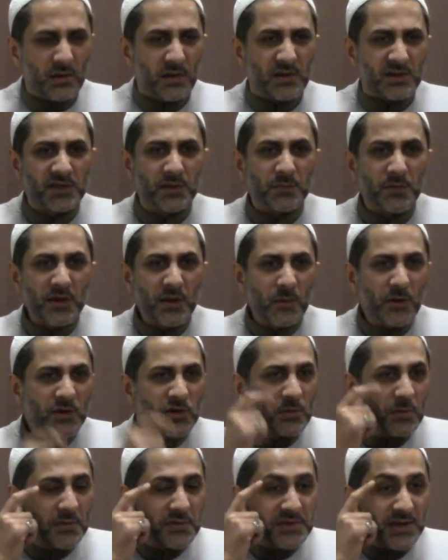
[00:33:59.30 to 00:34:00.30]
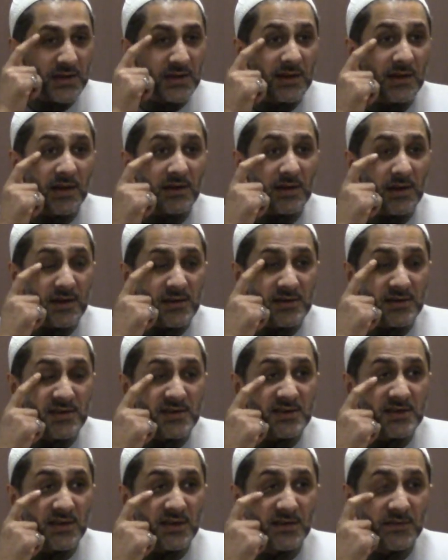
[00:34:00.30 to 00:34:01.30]
Somebody went to Imam Sadiq at Hajj and
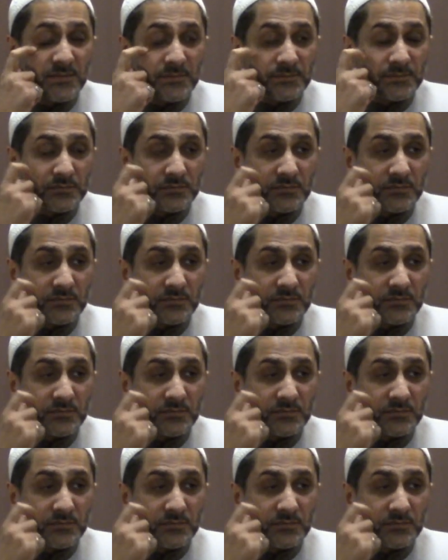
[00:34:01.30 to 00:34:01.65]
he said,